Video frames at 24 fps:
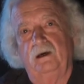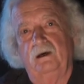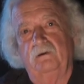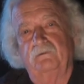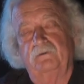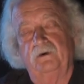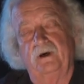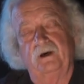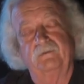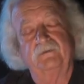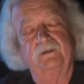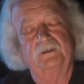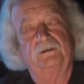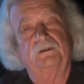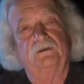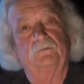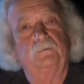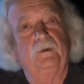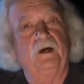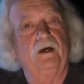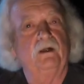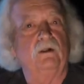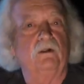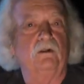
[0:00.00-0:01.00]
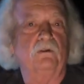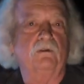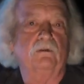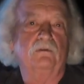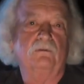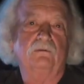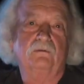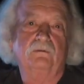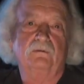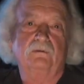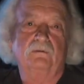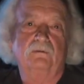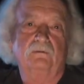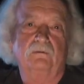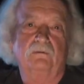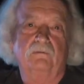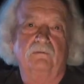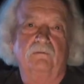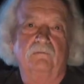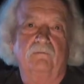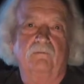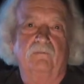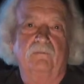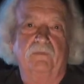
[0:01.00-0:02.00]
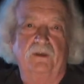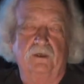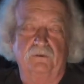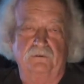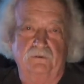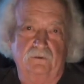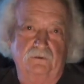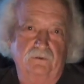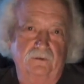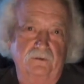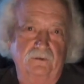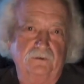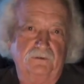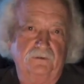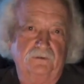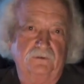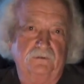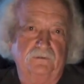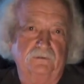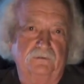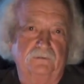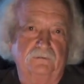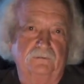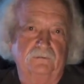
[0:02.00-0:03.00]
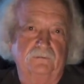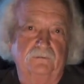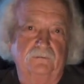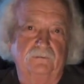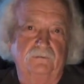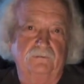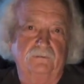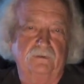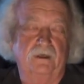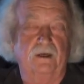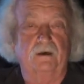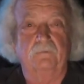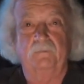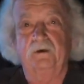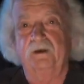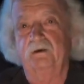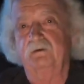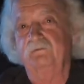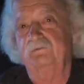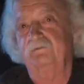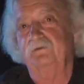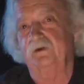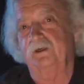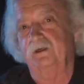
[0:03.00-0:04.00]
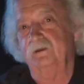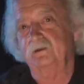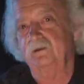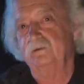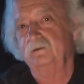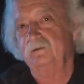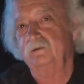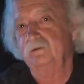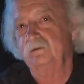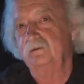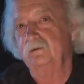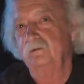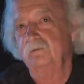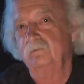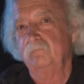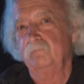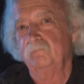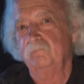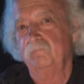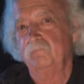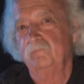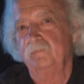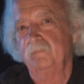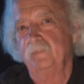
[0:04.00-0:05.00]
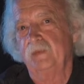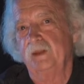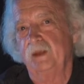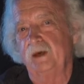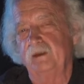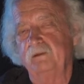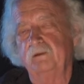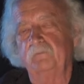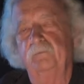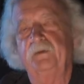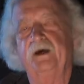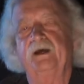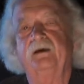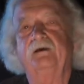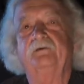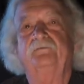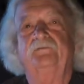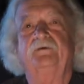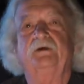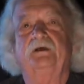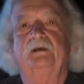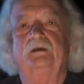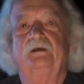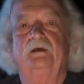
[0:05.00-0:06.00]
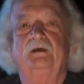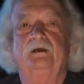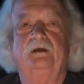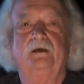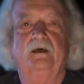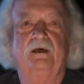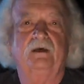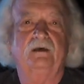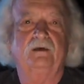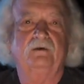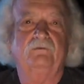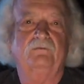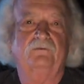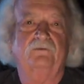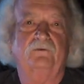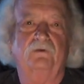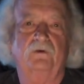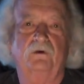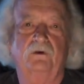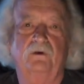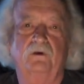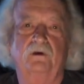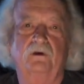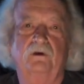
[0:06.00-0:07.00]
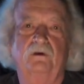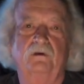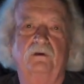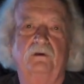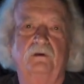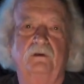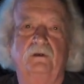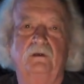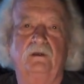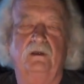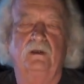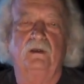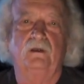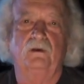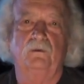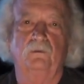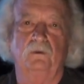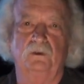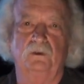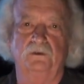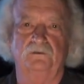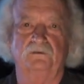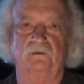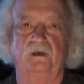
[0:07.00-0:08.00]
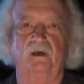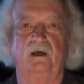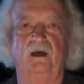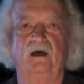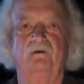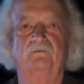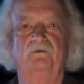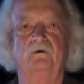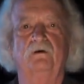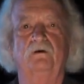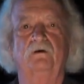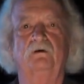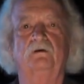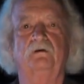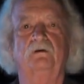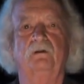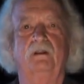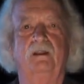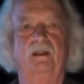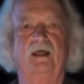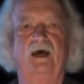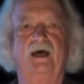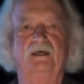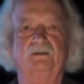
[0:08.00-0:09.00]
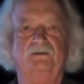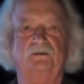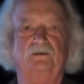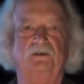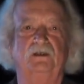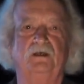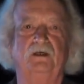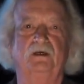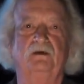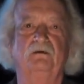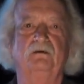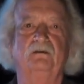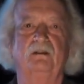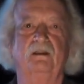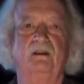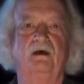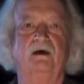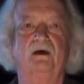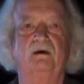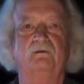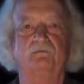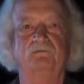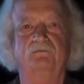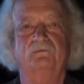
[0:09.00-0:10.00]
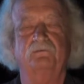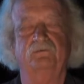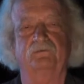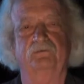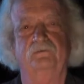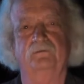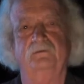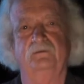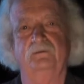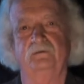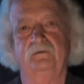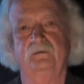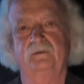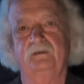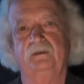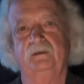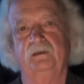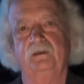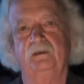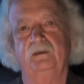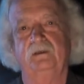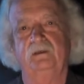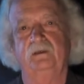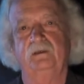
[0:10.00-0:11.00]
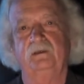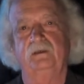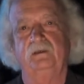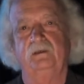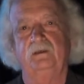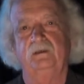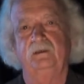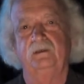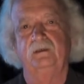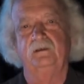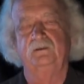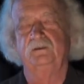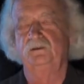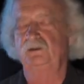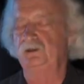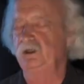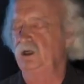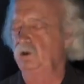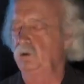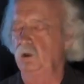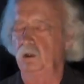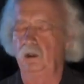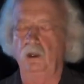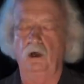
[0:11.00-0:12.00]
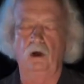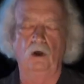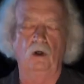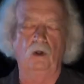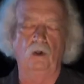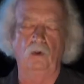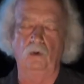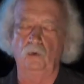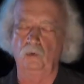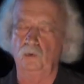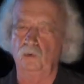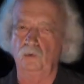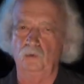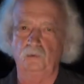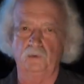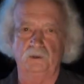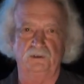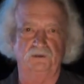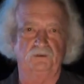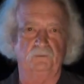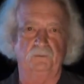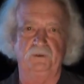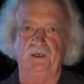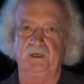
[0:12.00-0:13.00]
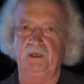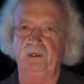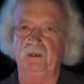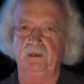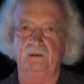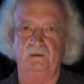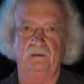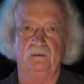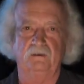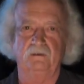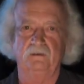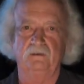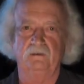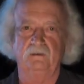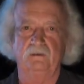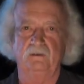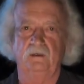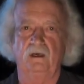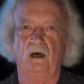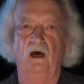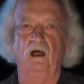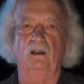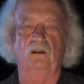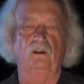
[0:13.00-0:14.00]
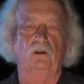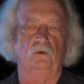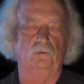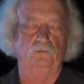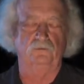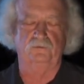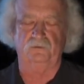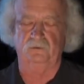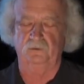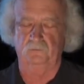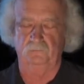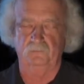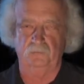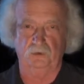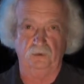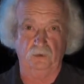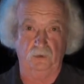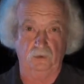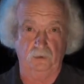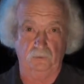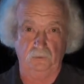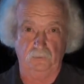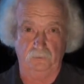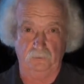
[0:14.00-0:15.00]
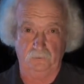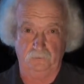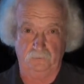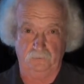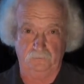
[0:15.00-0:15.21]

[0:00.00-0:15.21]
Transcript: For every spell, there's a curse and a benefit. And the benefit he gave to her was everlasting life. She will always be a loathsome toad.